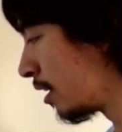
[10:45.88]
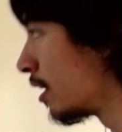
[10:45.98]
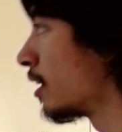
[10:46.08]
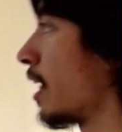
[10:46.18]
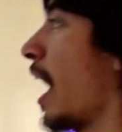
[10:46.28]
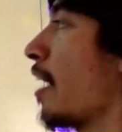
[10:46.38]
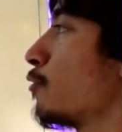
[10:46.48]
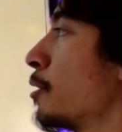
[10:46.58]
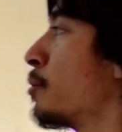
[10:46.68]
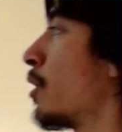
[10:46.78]
the halfway
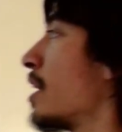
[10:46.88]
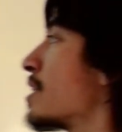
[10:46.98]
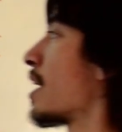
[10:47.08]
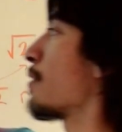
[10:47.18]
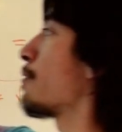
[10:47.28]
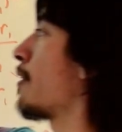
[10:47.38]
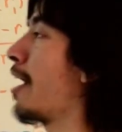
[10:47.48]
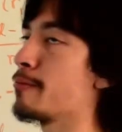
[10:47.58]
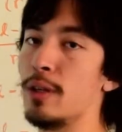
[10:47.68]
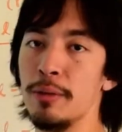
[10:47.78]
point is at 5
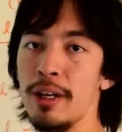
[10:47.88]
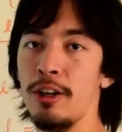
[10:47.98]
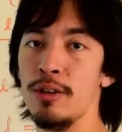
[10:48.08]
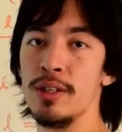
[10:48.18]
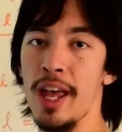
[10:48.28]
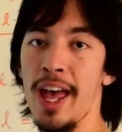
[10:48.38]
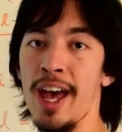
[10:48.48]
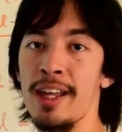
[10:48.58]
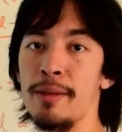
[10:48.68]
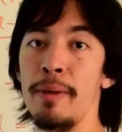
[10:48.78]
millimeters,
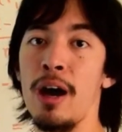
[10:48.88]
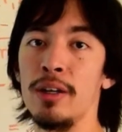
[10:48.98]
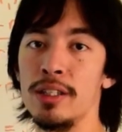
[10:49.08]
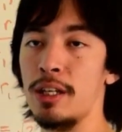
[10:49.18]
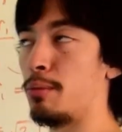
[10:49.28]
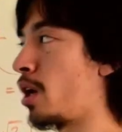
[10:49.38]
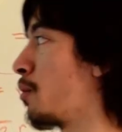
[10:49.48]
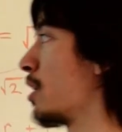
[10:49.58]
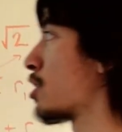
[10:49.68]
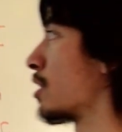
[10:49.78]
and the balancing point,
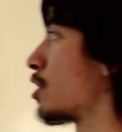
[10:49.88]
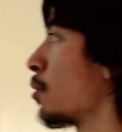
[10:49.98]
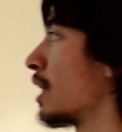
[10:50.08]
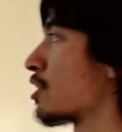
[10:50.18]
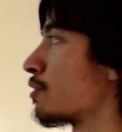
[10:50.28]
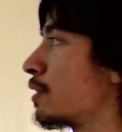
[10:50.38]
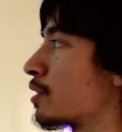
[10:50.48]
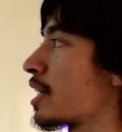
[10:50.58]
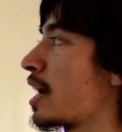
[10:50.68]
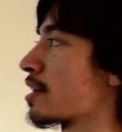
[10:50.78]
which the two electric fields
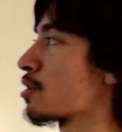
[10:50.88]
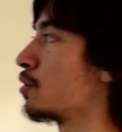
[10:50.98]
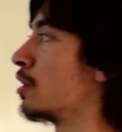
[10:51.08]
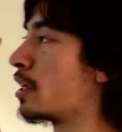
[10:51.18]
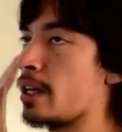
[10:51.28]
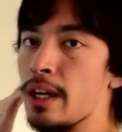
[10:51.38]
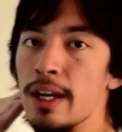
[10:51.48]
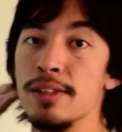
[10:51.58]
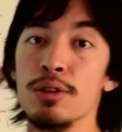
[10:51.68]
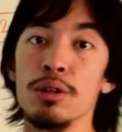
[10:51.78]
cancel,
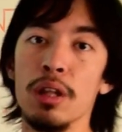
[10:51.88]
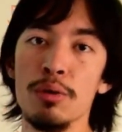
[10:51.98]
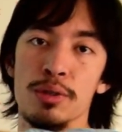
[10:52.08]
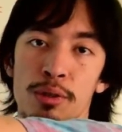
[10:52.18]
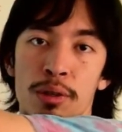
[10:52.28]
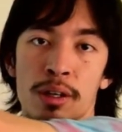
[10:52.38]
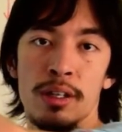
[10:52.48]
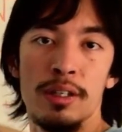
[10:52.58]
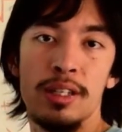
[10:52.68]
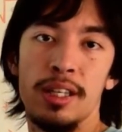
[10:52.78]
is closer
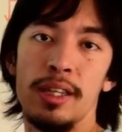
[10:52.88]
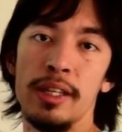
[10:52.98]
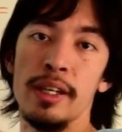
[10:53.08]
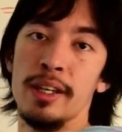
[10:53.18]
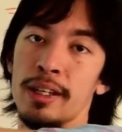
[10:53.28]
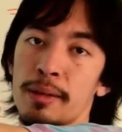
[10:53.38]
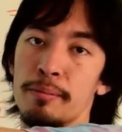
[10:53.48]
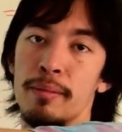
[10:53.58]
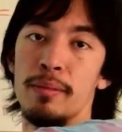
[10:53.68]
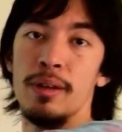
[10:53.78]
to the
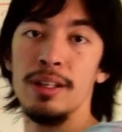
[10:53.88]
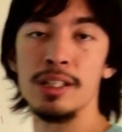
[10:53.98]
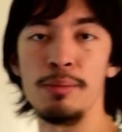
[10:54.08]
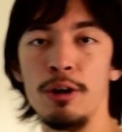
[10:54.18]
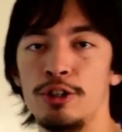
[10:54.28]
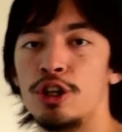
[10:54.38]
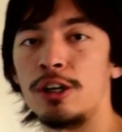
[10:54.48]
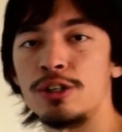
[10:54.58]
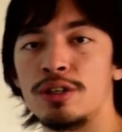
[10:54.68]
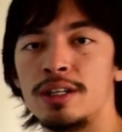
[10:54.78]
smaller
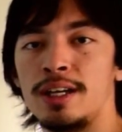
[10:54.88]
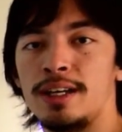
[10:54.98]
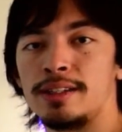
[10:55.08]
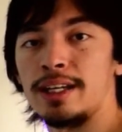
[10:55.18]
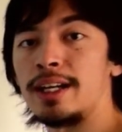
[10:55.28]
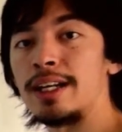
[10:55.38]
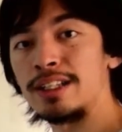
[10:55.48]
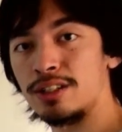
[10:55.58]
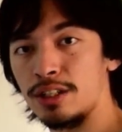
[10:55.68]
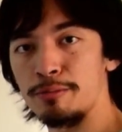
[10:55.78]
charge than it is
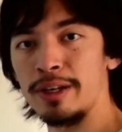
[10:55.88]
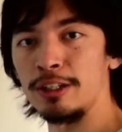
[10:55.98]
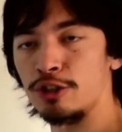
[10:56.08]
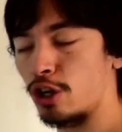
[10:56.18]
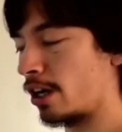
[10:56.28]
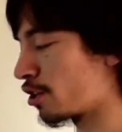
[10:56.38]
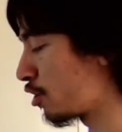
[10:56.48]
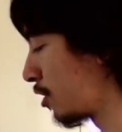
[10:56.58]
to the bigger charge.